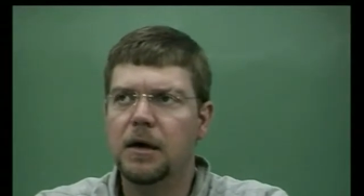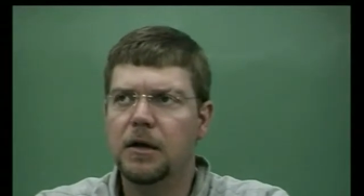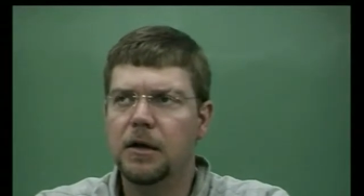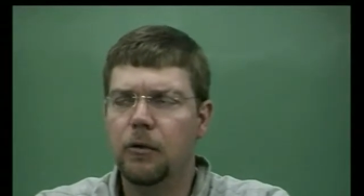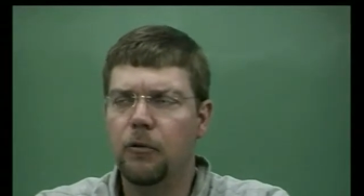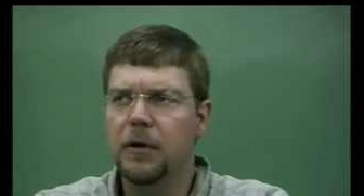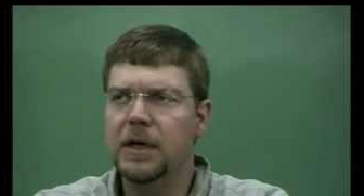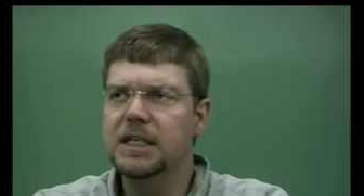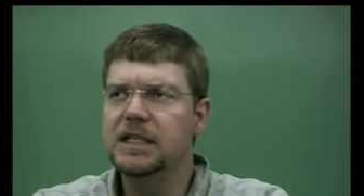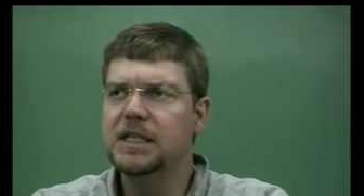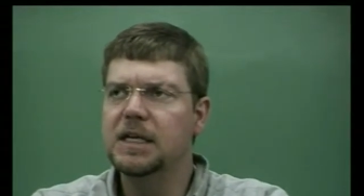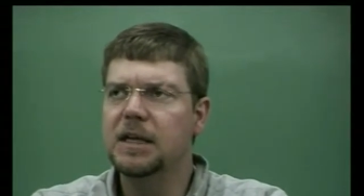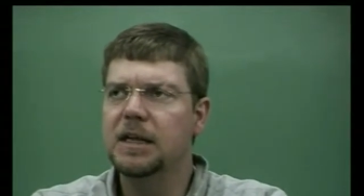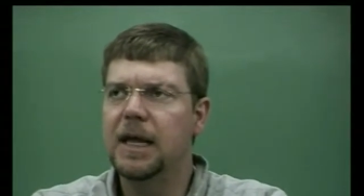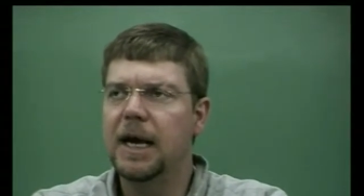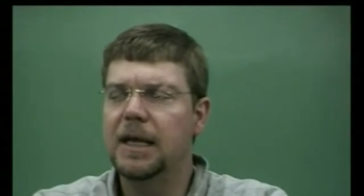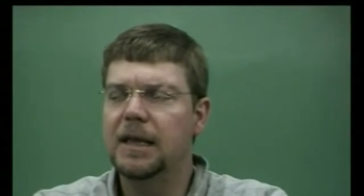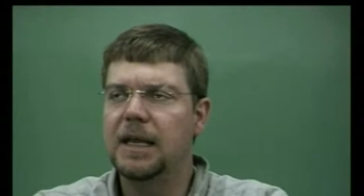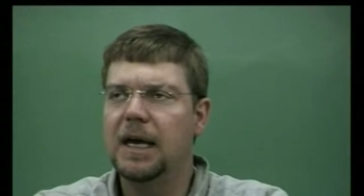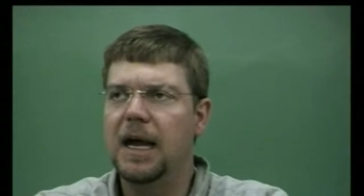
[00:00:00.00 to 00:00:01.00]
The reason
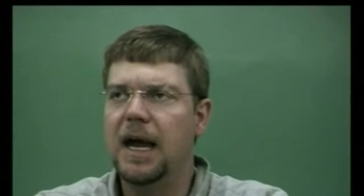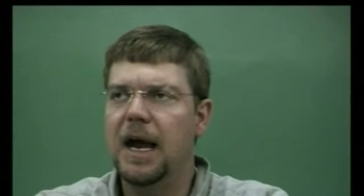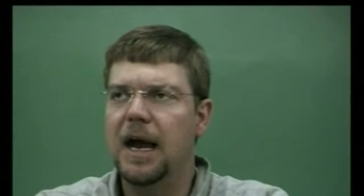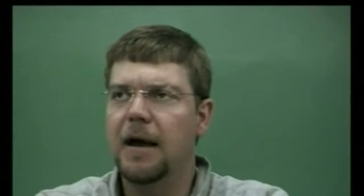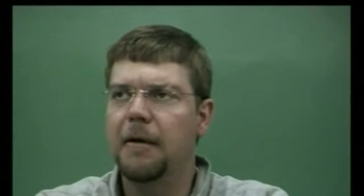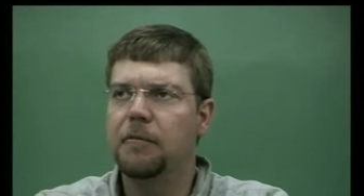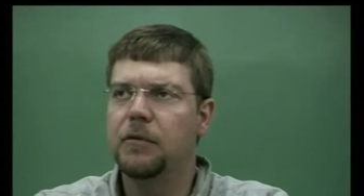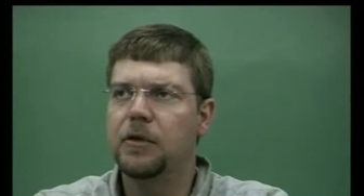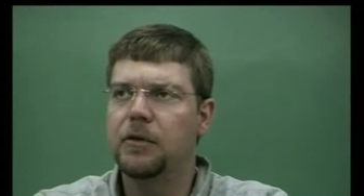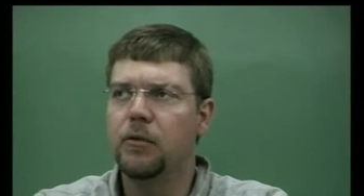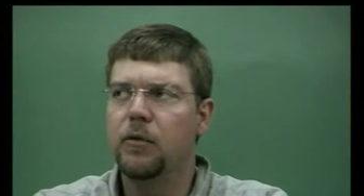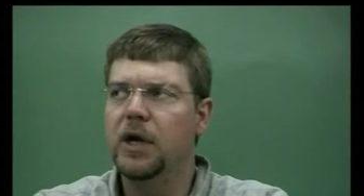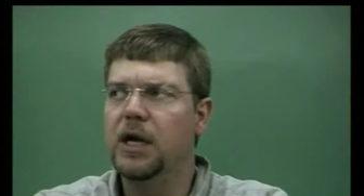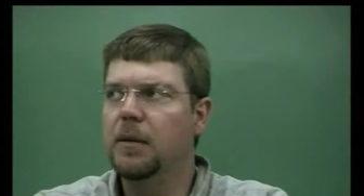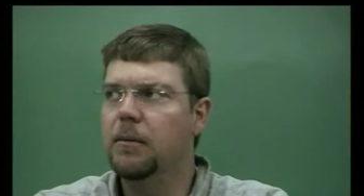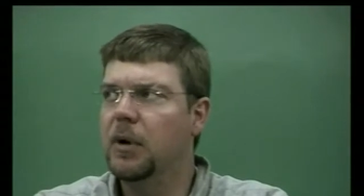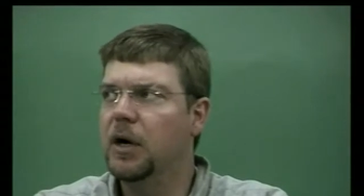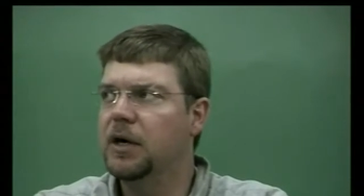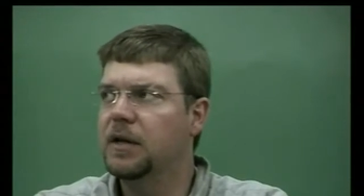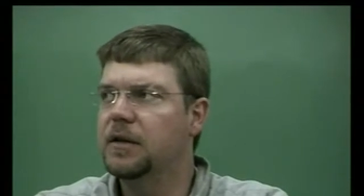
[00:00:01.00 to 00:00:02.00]
that they have three a
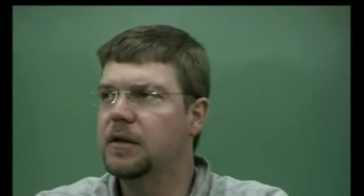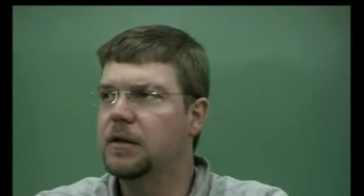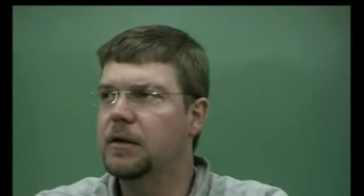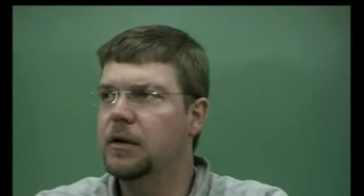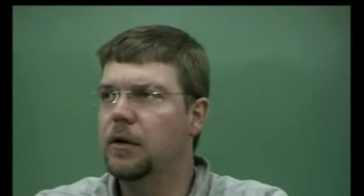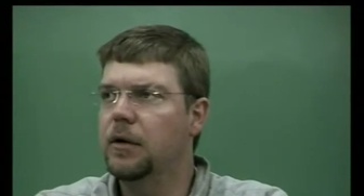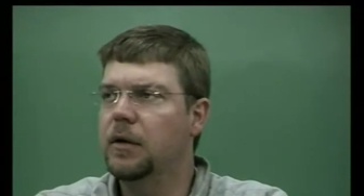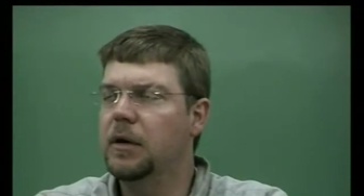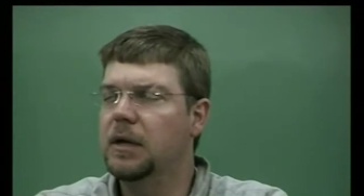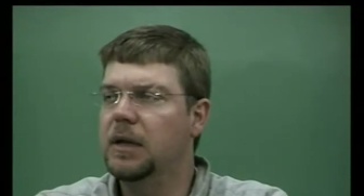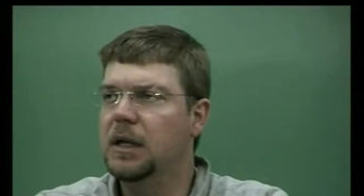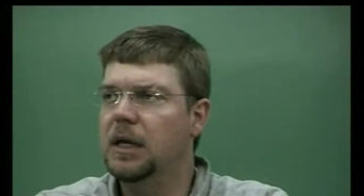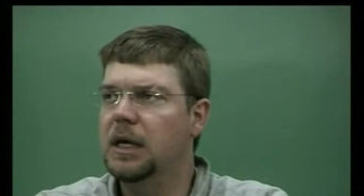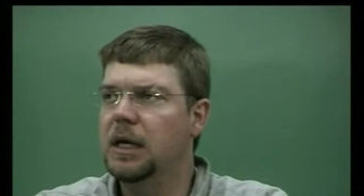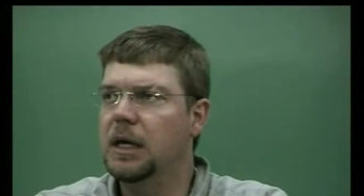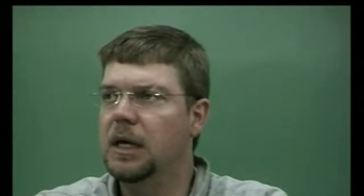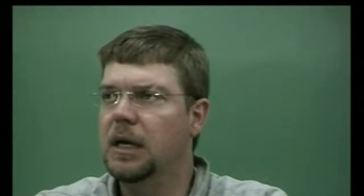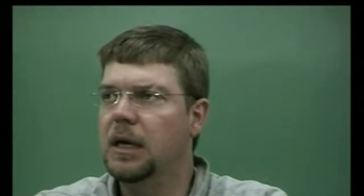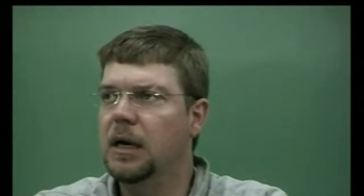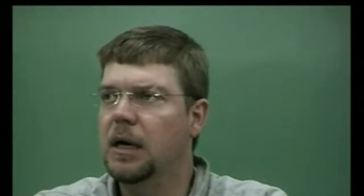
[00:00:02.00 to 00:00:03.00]
month during
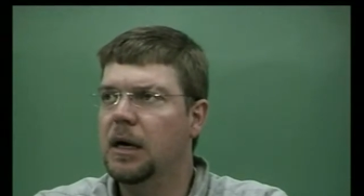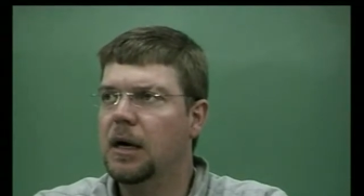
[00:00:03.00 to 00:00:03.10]
the